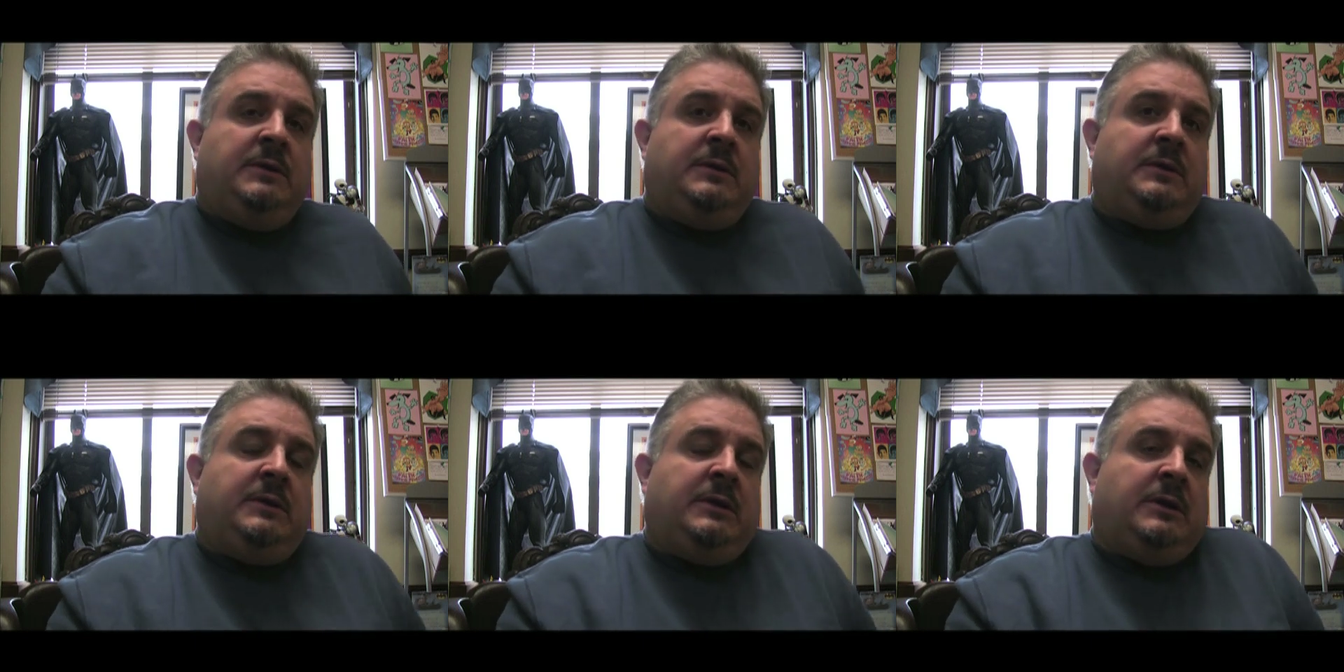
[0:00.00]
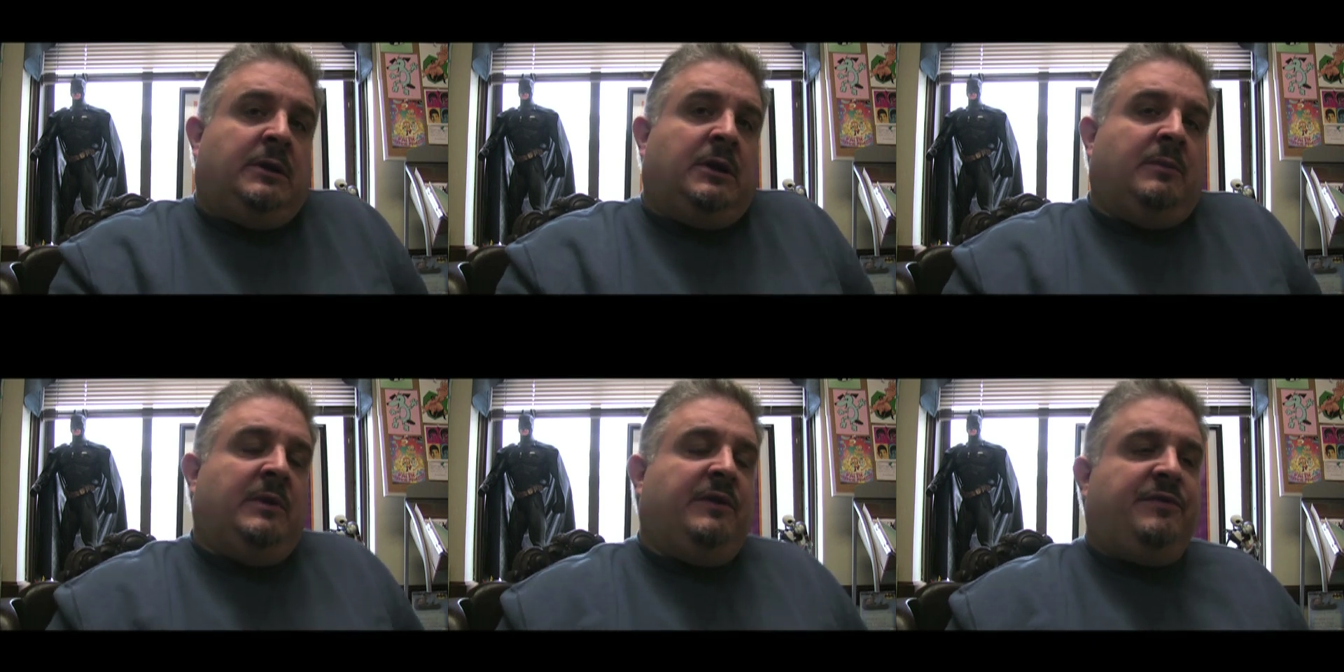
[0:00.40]
You know what I
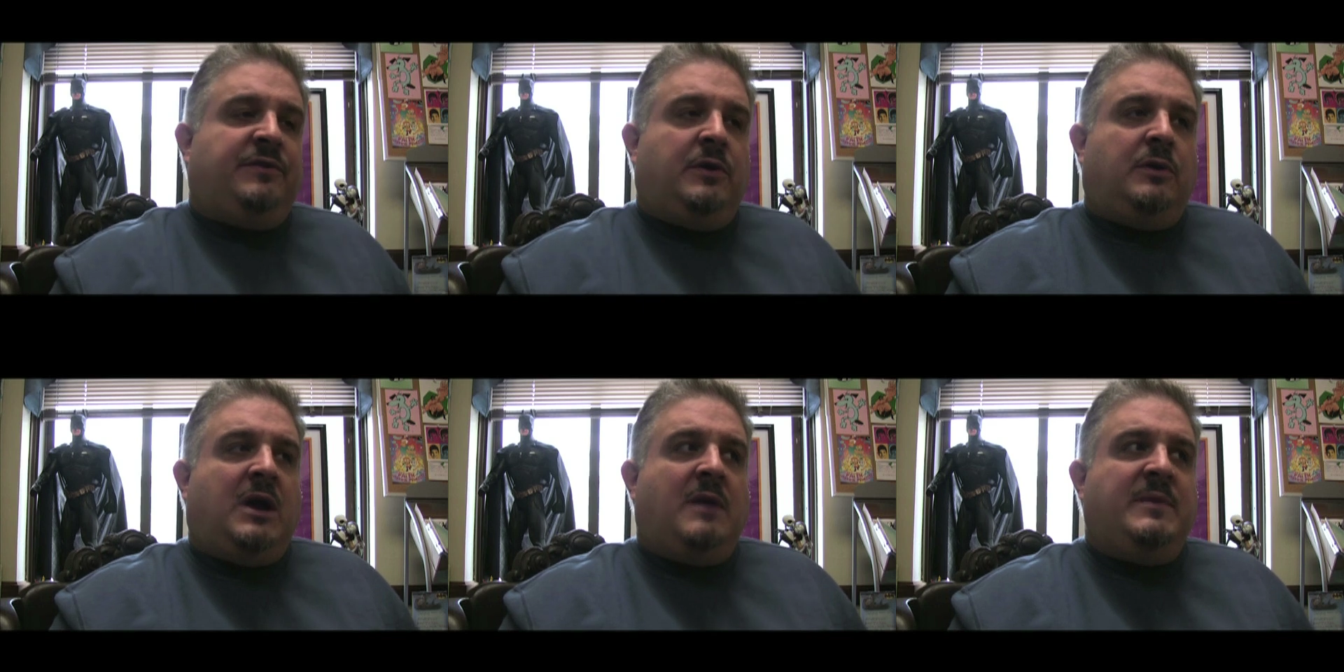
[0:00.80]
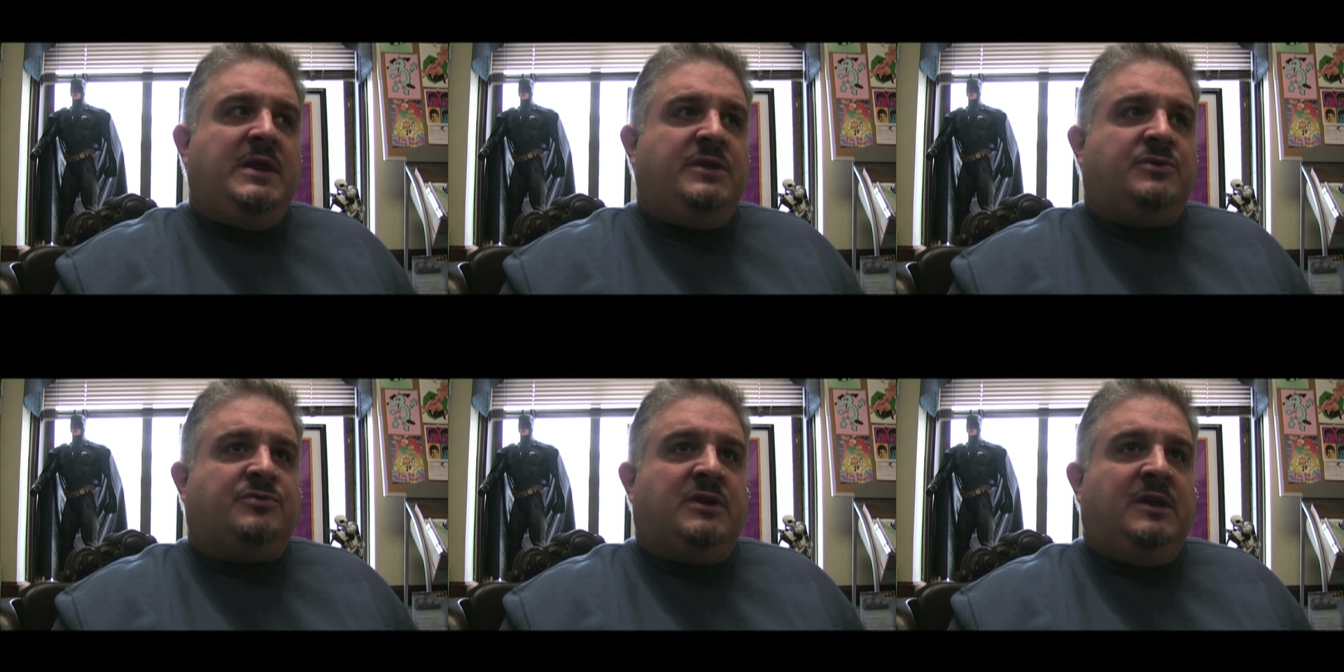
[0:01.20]
mean? So how many
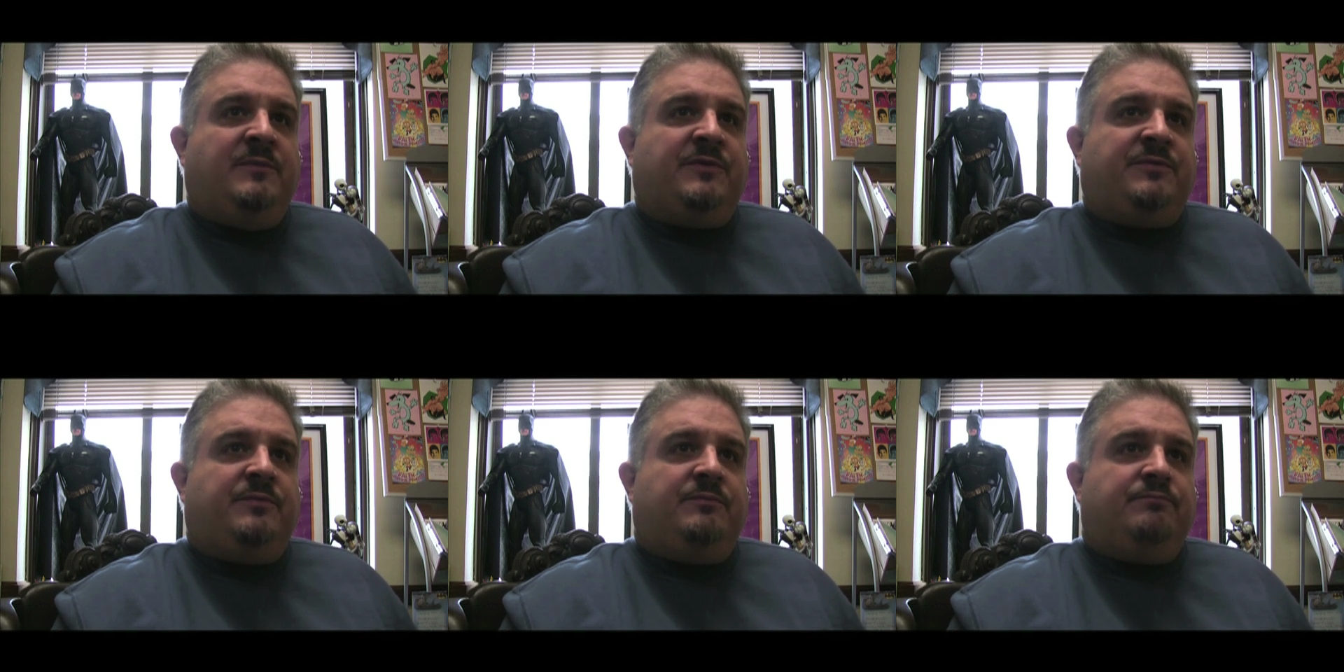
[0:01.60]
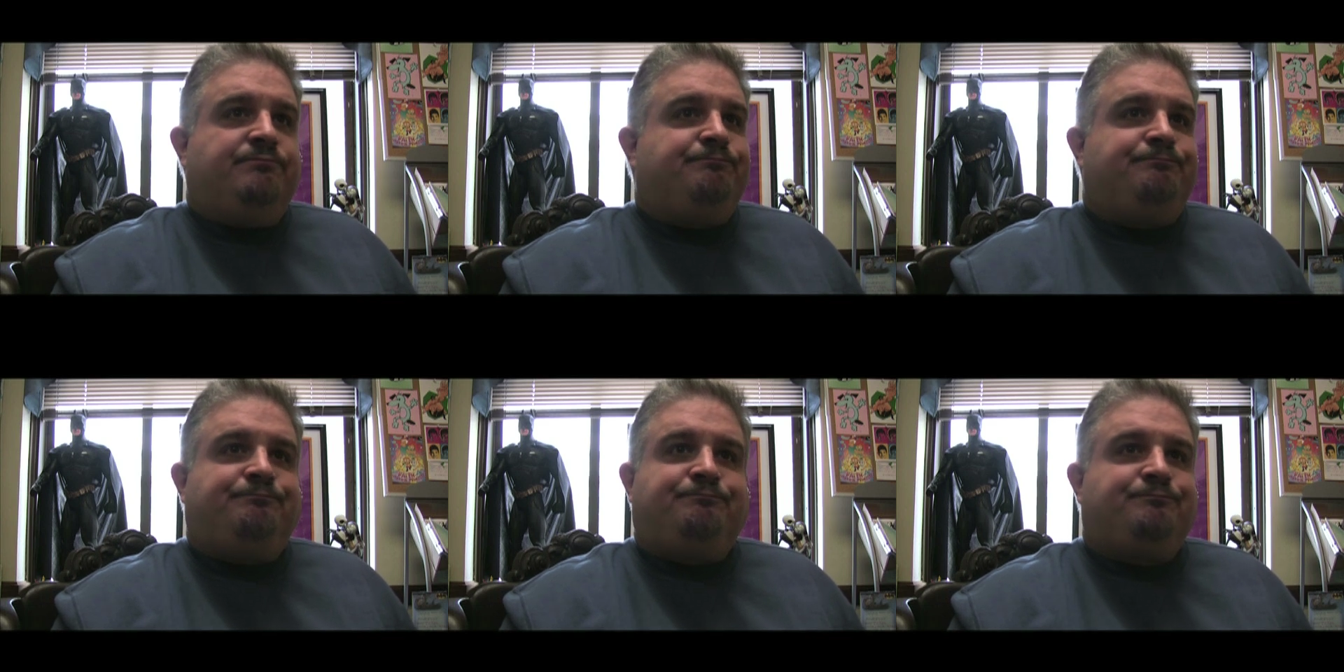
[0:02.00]
dreams
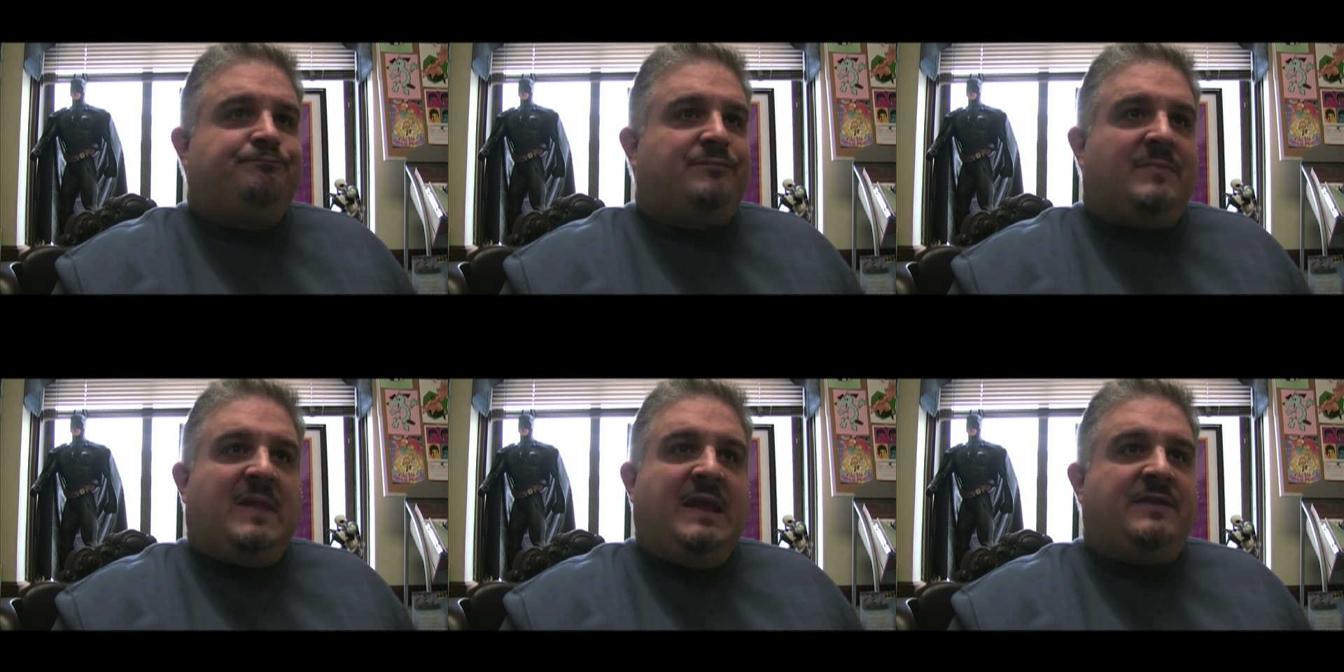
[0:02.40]
hit